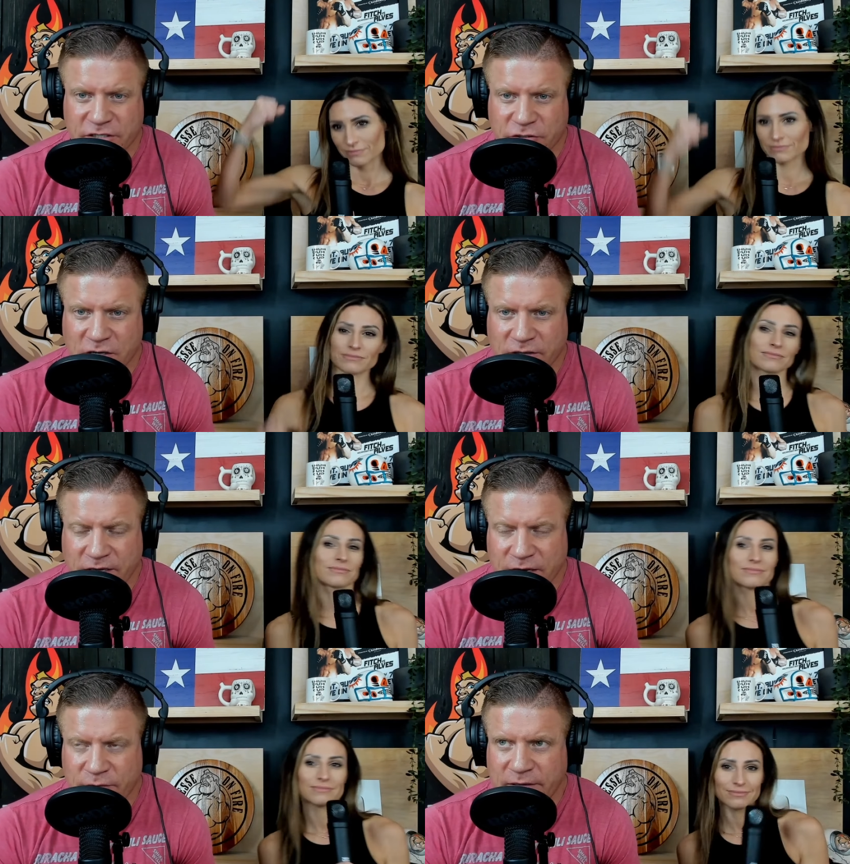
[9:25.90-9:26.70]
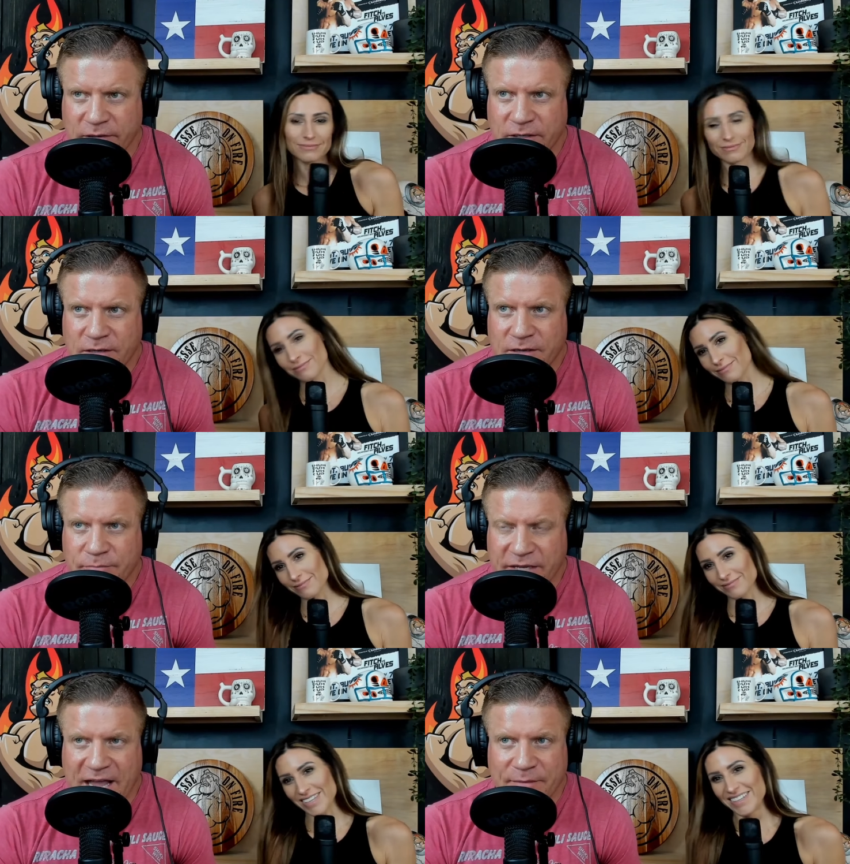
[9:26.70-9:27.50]
Speaker 1: strong anyway.
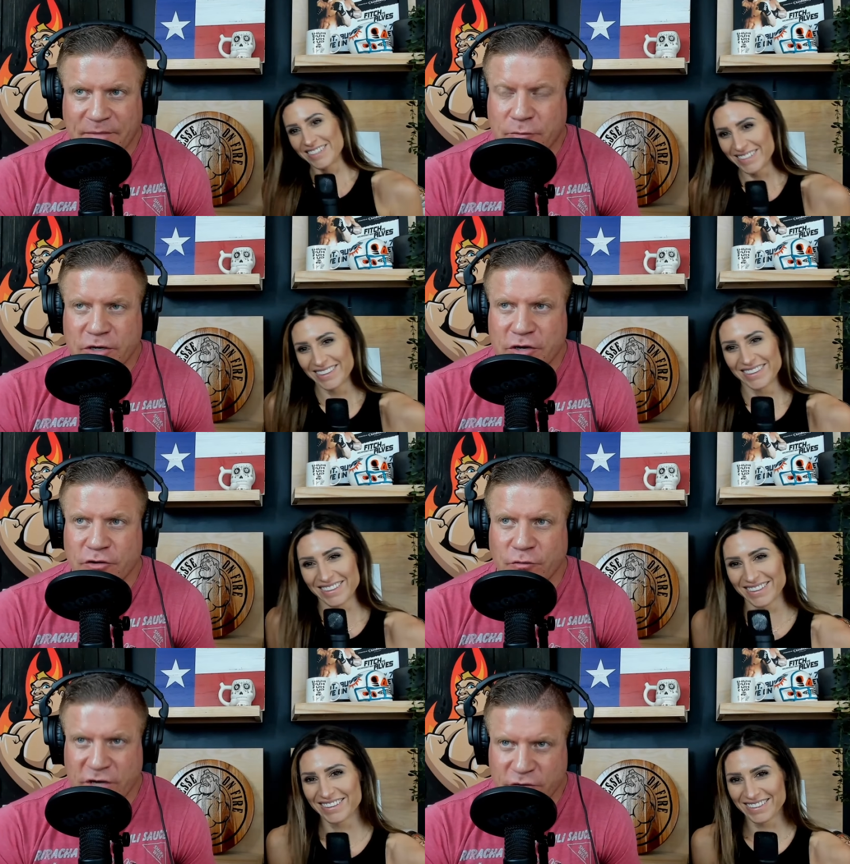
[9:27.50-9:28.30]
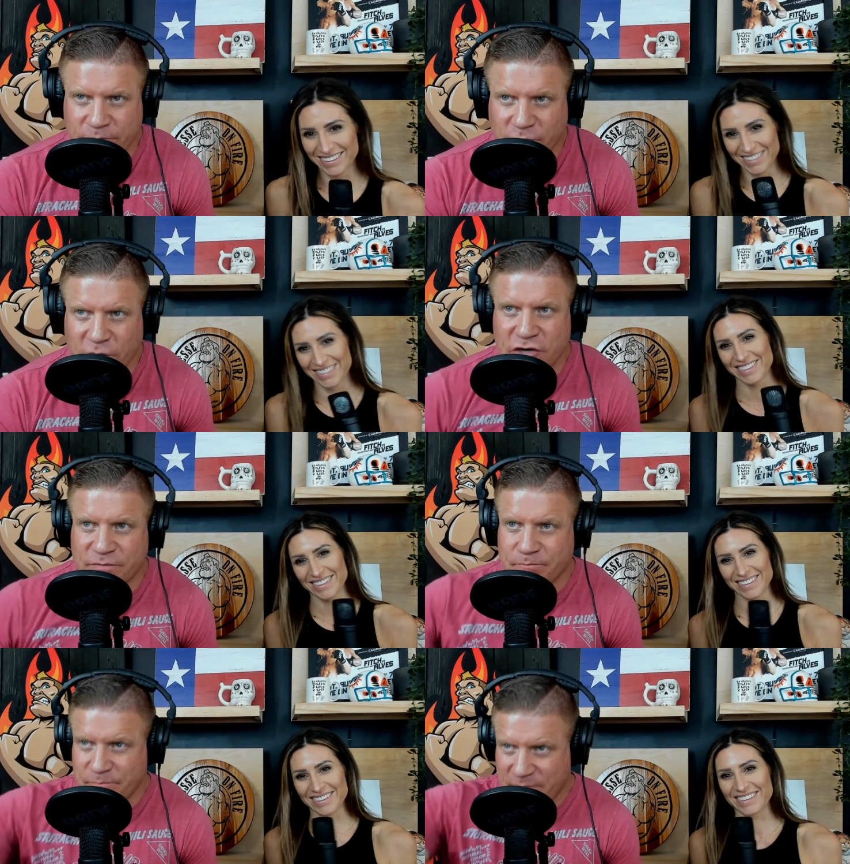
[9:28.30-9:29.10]
But yeah, like when you when you when you
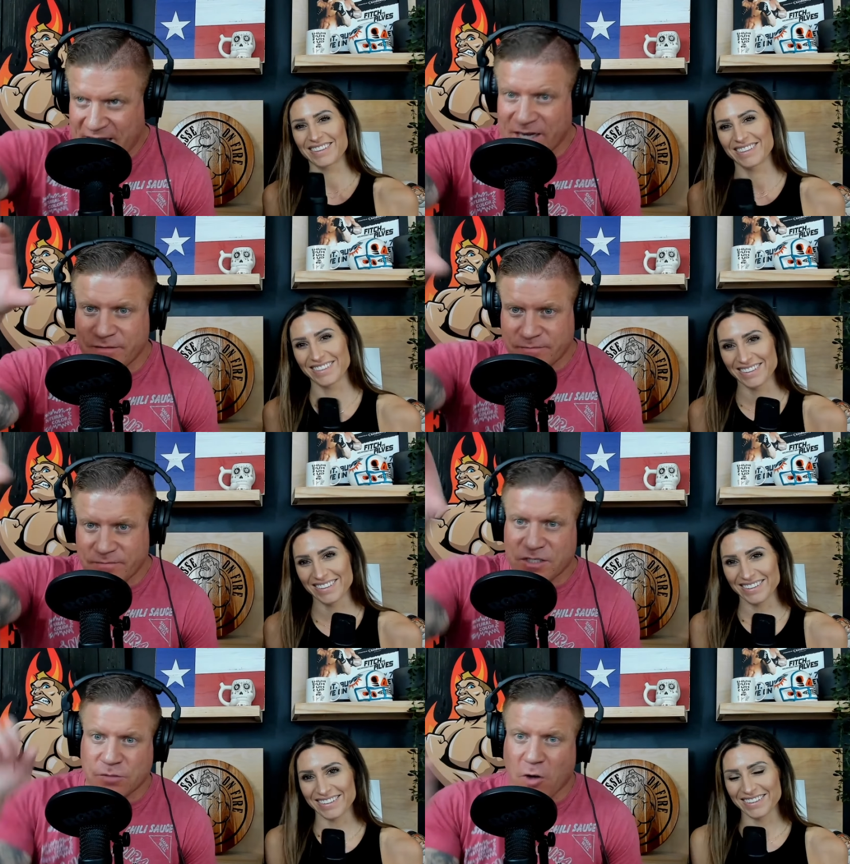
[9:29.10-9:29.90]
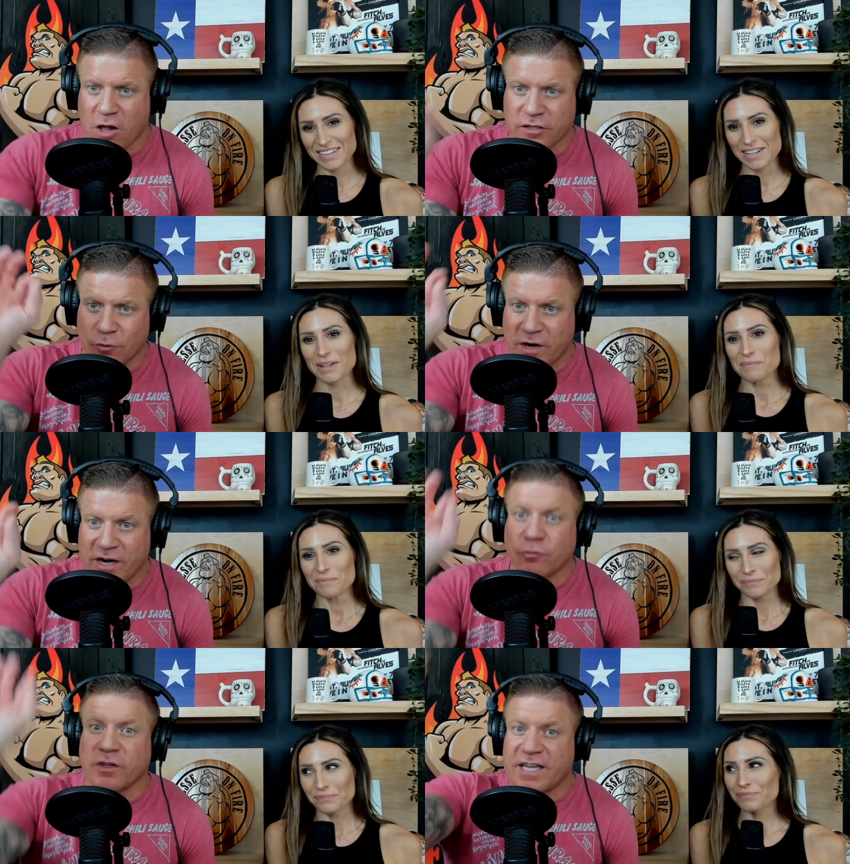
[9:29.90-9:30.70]
make it small to where it
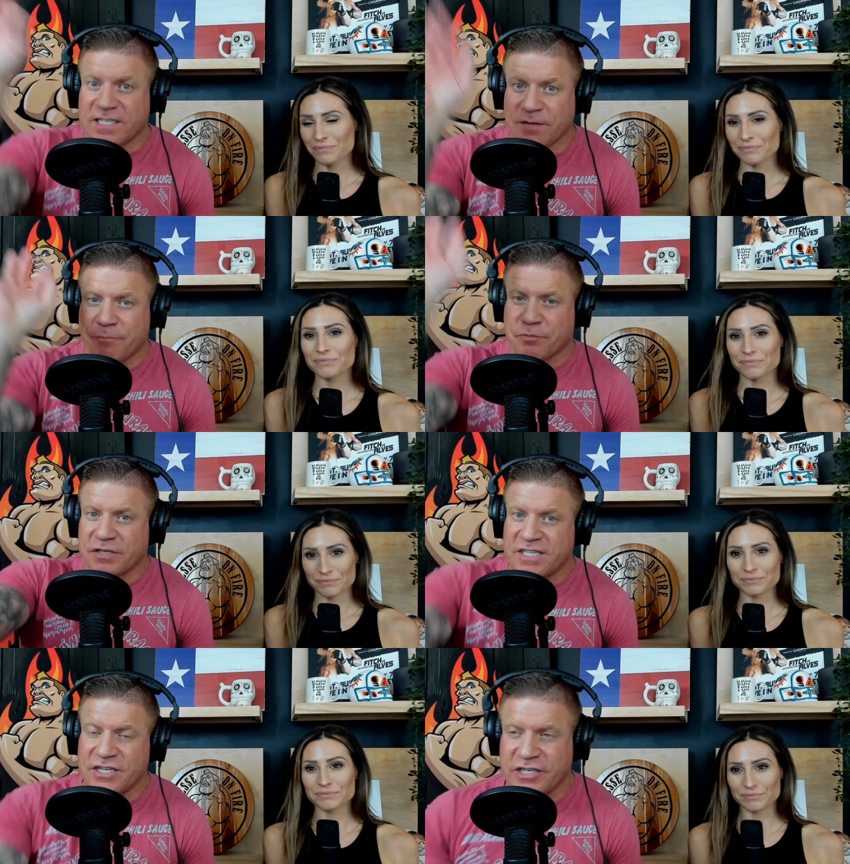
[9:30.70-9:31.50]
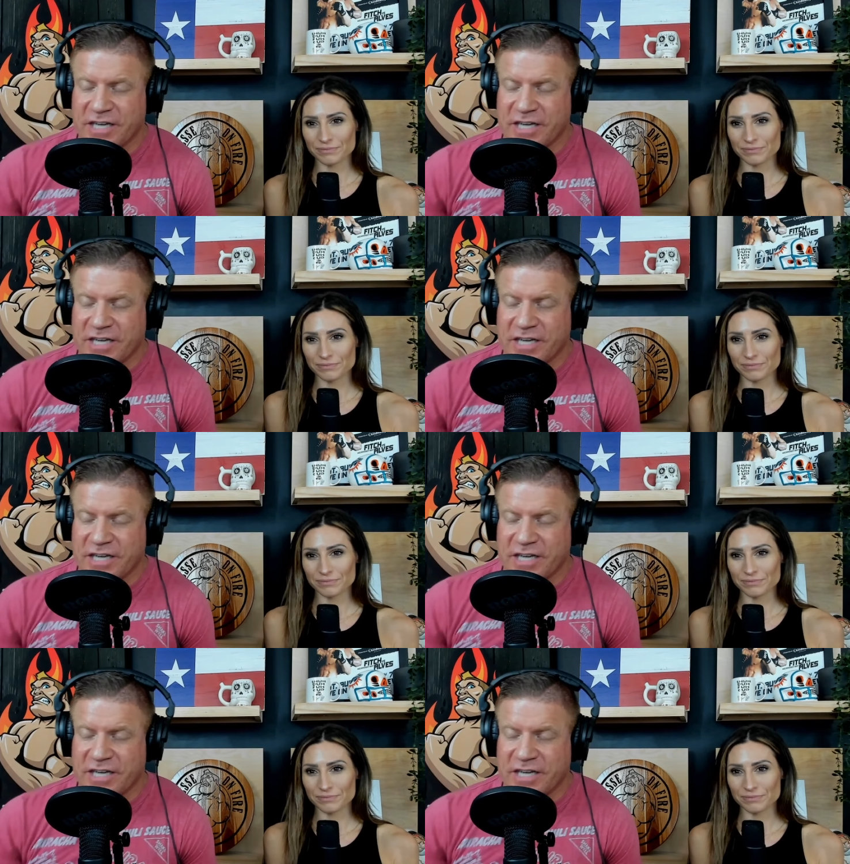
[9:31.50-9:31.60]
really is a precision